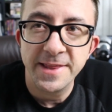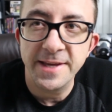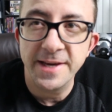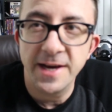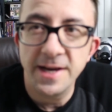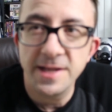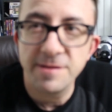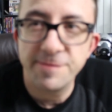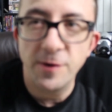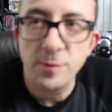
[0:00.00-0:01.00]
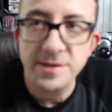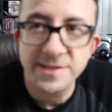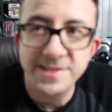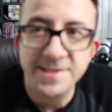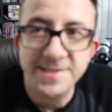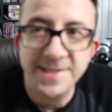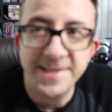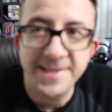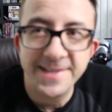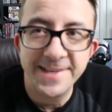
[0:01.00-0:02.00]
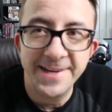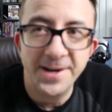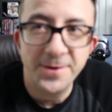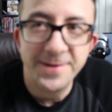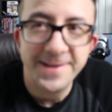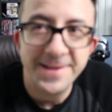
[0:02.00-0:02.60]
the focus. See, you know,